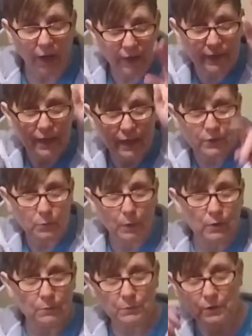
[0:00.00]
Hi and
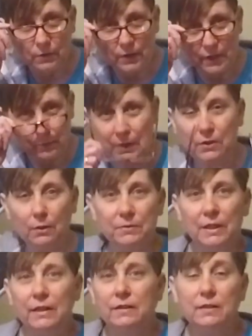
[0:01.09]
welcome to this week's
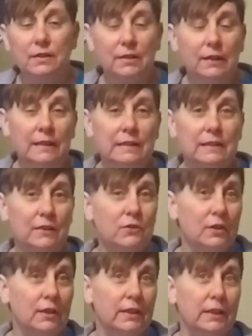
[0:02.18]
update. It's
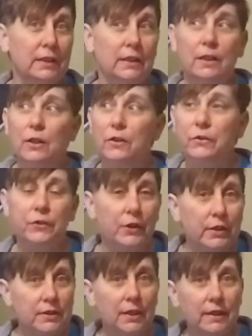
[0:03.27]
actually
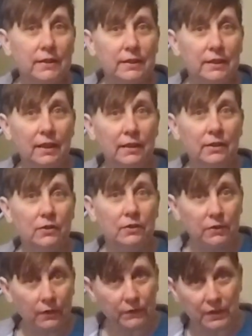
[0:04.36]
Thursday today
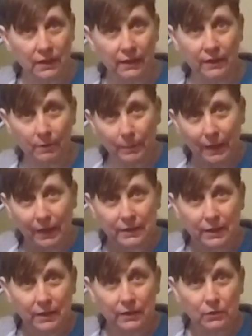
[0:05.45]
because obviously I'm
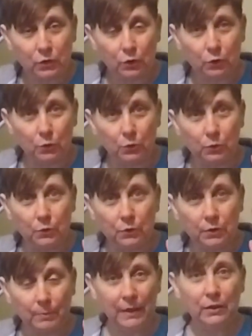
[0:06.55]
heading to
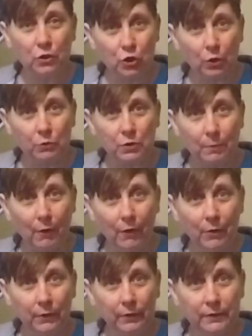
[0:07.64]
the Maker Show
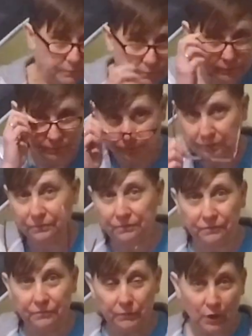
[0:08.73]
tomorrow.
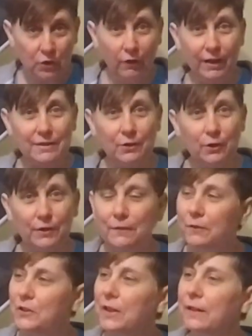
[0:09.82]
Sorry, I had to cut that
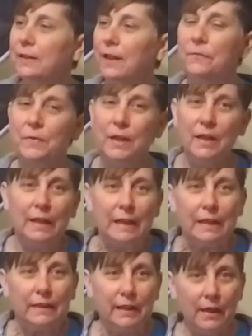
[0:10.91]
for a second there.
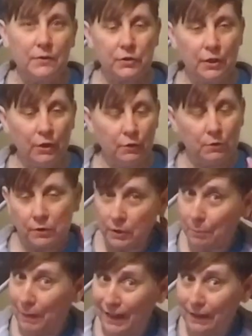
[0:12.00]
Yeah, so the
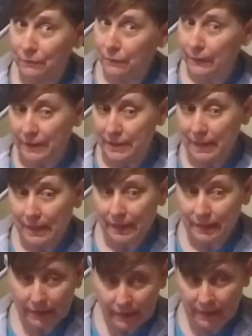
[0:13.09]
plan for
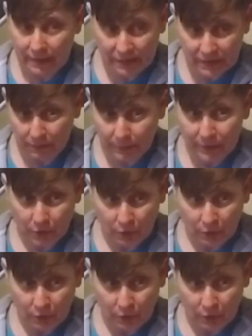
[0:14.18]
today is I went